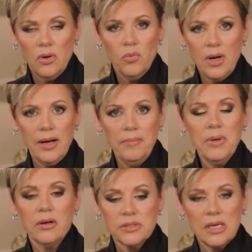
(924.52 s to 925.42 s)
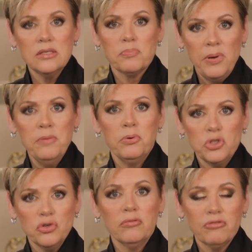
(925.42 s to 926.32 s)
Why? Because he's, He
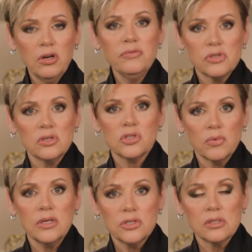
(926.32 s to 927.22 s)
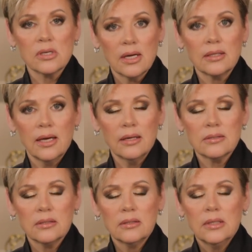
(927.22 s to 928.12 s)
puts you in front of situations like that.